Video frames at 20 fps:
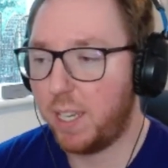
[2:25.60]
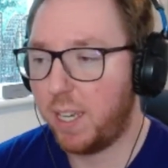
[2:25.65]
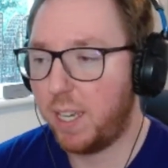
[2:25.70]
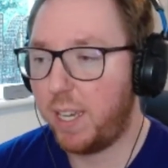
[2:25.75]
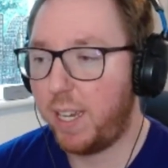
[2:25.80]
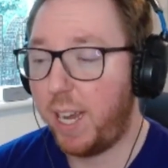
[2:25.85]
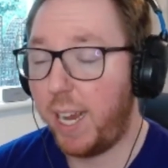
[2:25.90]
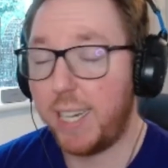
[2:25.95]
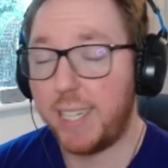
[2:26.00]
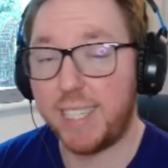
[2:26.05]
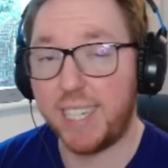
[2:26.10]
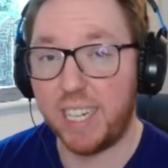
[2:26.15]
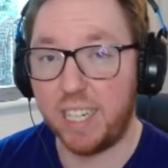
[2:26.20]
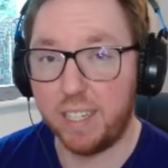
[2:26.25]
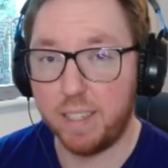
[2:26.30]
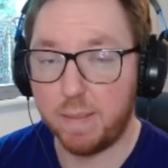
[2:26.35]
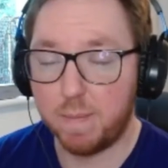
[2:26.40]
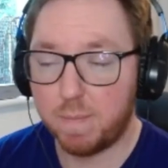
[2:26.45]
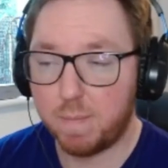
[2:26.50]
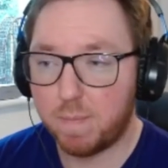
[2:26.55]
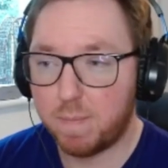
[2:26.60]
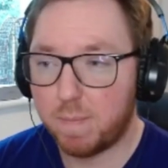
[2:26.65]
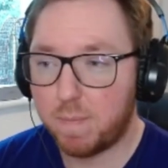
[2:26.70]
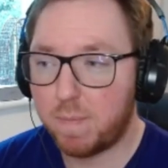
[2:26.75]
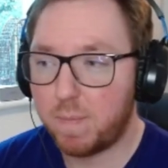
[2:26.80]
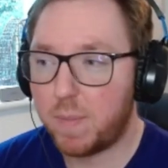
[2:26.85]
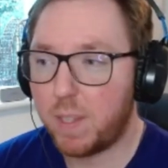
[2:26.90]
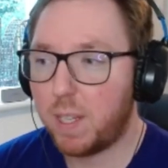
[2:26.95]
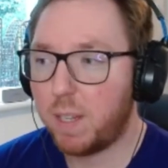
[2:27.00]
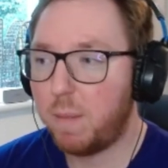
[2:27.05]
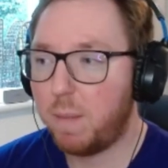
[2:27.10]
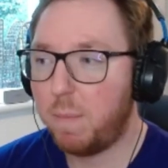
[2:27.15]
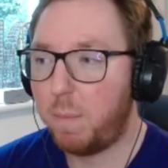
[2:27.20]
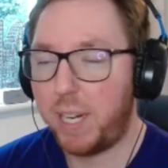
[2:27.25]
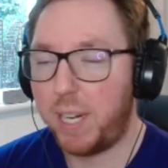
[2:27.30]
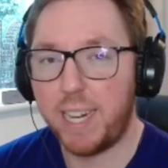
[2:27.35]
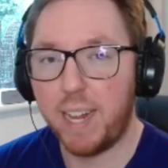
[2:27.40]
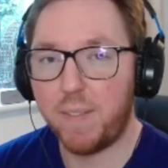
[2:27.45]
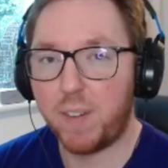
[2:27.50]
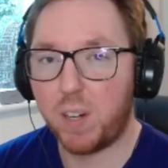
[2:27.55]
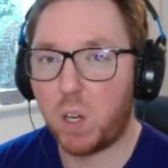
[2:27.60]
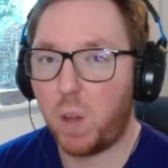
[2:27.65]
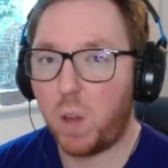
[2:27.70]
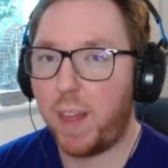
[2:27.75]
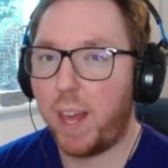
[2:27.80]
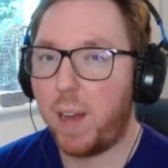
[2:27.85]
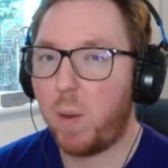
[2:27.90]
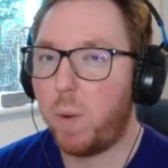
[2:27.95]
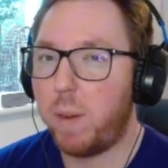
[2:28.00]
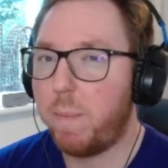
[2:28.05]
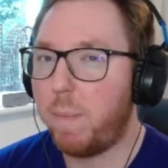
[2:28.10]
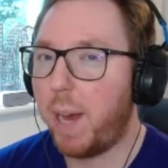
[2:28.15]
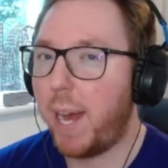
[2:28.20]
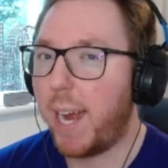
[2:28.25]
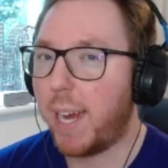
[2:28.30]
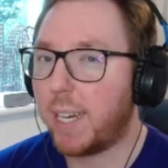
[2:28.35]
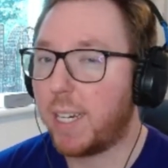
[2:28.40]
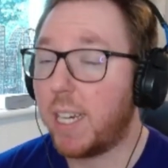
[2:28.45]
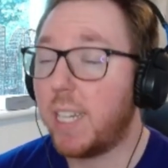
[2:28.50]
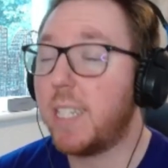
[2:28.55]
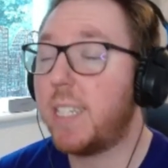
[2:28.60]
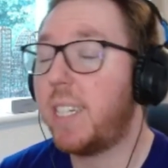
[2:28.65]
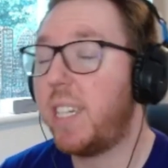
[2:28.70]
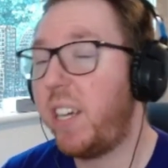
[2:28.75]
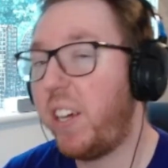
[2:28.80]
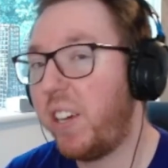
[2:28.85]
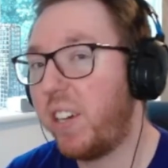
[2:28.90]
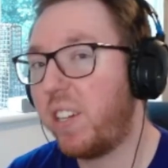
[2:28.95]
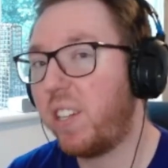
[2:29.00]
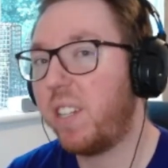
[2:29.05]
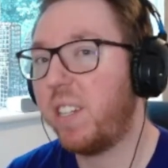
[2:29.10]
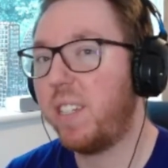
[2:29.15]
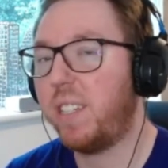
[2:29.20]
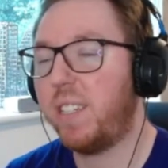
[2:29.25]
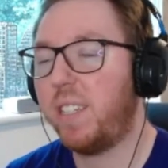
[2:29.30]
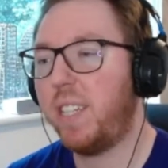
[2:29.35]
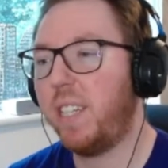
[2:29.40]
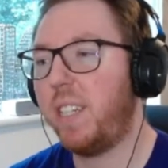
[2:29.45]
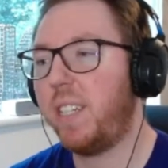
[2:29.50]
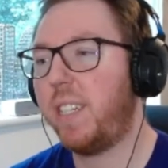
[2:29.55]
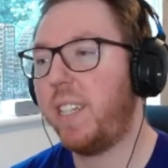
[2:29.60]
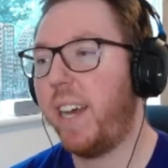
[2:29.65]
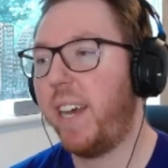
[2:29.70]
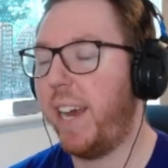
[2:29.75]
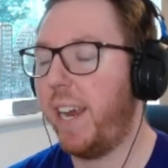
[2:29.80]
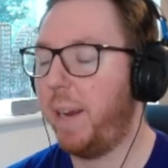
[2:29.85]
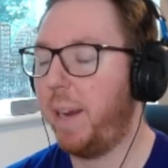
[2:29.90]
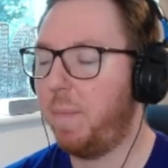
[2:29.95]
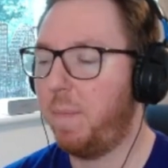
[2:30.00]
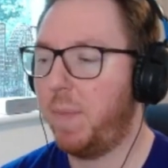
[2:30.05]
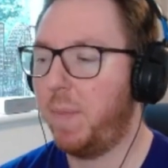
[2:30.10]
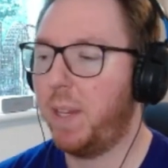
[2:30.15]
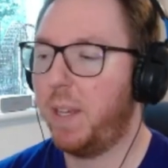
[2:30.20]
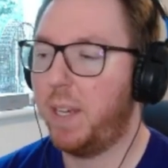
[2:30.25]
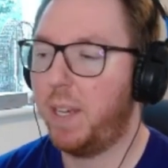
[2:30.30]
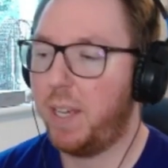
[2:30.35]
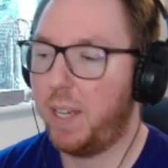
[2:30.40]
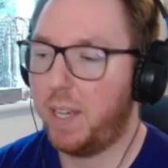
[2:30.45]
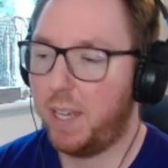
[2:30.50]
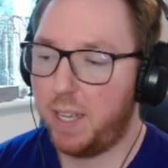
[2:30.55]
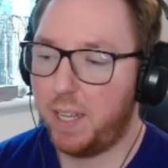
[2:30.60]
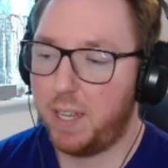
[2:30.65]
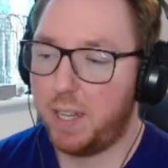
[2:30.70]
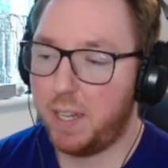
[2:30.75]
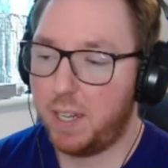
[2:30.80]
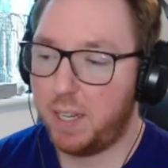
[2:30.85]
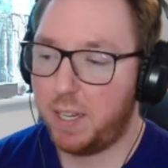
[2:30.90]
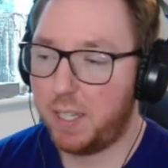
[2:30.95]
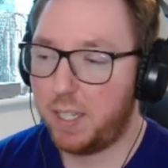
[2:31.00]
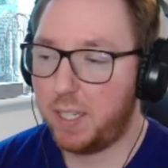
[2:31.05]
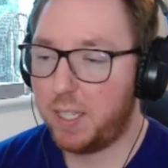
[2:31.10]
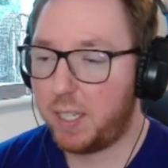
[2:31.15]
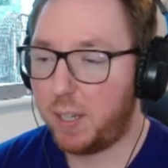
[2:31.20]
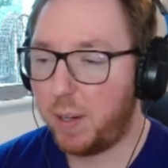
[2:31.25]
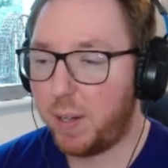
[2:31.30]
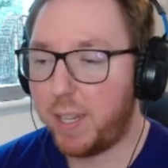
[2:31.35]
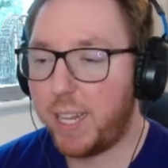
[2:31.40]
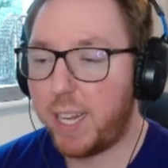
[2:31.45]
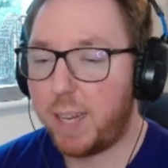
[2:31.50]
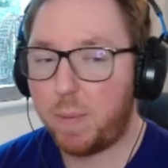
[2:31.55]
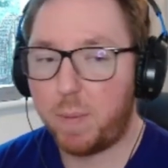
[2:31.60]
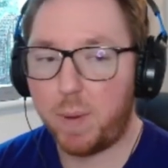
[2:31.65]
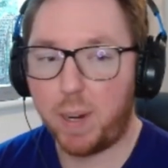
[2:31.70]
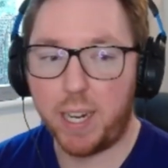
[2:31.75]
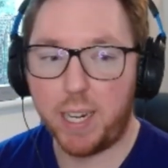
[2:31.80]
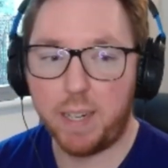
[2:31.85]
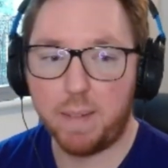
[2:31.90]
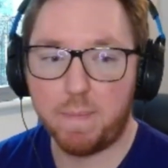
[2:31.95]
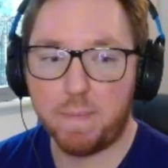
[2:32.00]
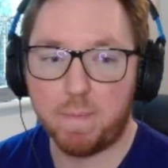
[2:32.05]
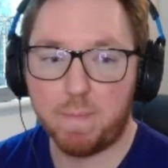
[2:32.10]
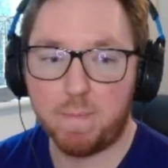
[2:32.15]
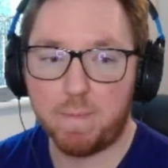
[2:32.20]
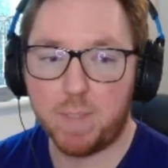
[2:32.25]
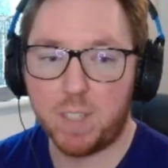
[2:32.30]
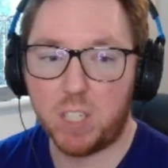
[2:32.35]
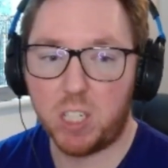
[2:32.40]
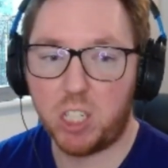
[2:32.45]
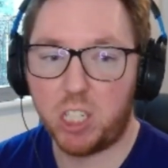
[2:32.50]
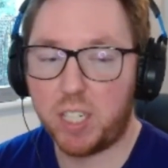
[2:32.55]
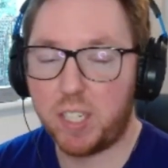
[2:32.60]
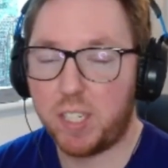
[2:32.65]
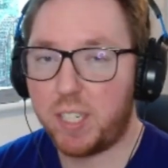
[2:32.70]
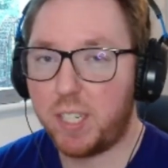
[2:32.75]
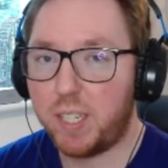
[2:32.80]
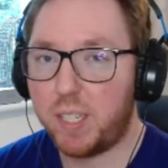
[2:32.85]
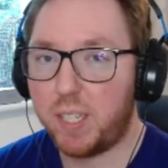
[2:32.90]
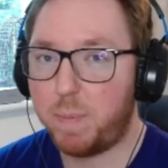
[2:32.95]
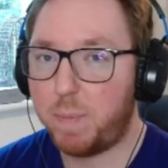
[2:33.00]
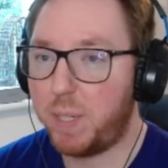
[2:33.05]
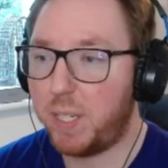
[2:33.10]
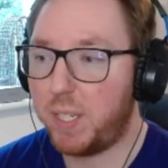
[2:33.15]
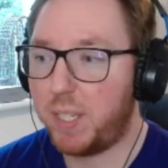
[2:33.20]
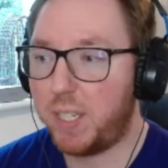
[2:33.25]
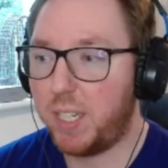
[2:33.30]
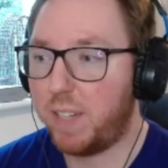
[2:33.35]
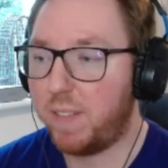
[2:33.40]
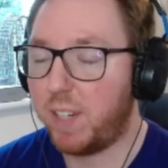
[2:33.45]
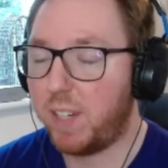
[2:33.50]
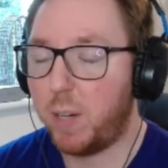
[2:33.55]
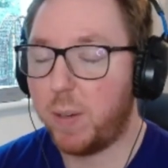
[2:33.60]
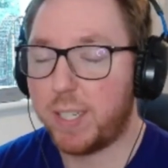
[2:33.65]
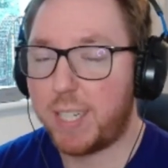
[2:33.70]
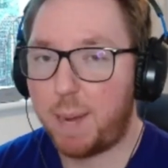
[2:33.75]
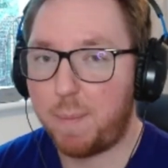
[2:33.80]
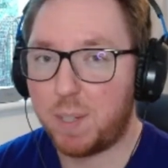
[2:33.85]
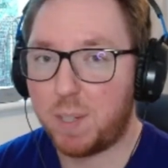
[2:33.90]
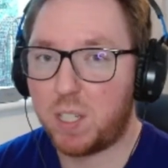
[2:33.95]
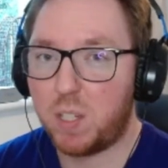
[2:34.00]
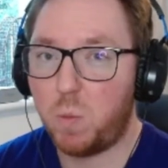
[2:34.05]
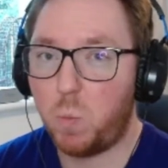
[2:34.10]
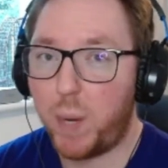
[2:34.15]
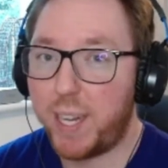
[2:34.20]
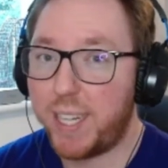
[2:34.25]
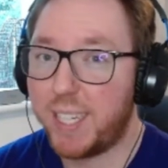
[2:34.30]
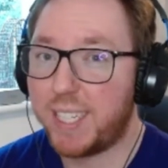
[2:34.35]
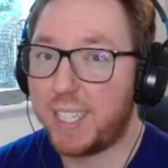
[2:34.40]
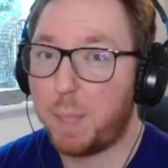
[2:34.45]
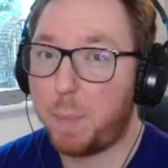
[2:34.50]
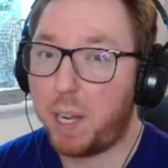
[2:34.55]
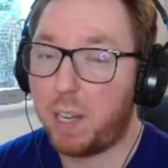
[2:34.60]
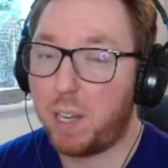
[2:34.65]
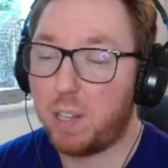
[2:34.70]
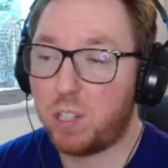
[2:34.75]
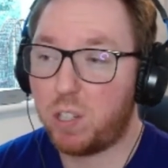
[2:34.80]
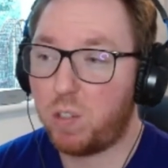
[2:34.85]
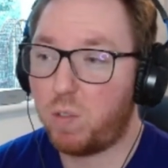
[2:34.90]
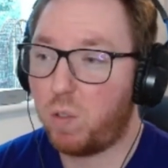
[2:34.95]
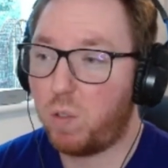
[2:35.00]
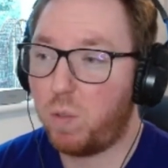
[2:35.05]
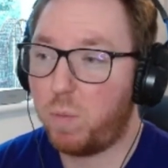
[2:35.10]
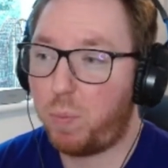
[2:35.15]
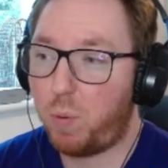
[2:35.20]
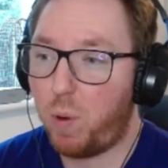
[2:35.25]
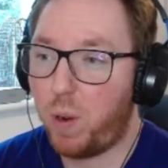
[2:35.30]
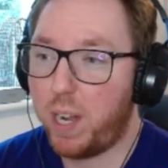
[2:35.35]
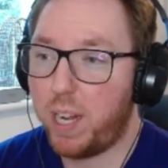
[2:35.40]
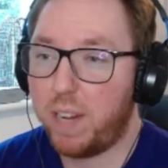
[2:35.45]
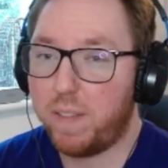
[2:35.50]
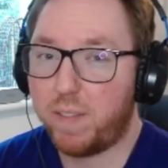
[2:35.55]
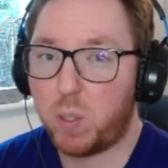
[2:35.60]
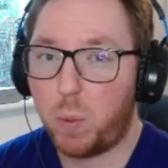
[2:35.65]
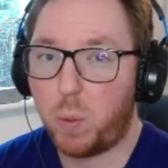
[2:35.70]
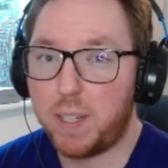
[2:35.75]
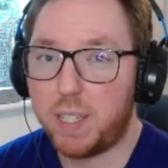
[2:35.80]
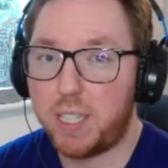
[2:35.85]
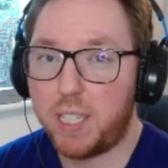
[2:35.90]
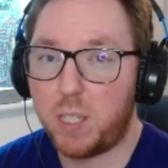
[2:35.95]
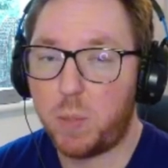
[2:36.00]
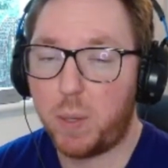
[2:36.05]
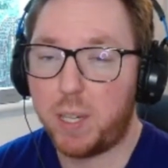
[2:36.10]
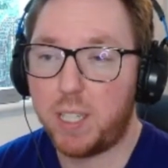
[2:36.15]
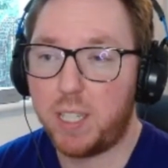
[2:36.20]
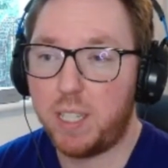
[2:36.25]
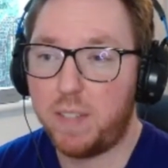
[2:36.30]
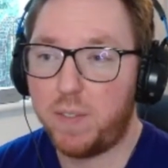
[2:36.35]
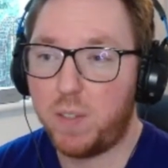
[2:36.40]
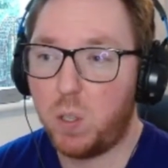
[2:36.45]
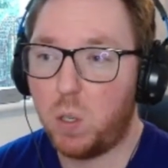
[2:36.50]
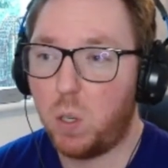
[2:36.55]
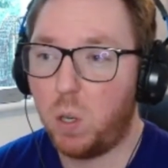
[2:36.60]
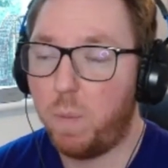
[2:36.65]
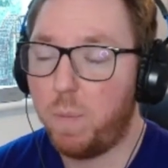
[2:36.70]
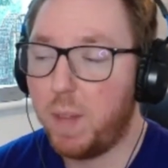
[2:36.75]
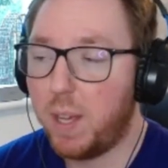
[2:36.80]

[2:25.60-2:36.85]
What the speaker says: It didn't, but he never got that win back until today. So in that way, justice has been served. Lewis Hamilton wins the Belgian Grand Prix of 2024.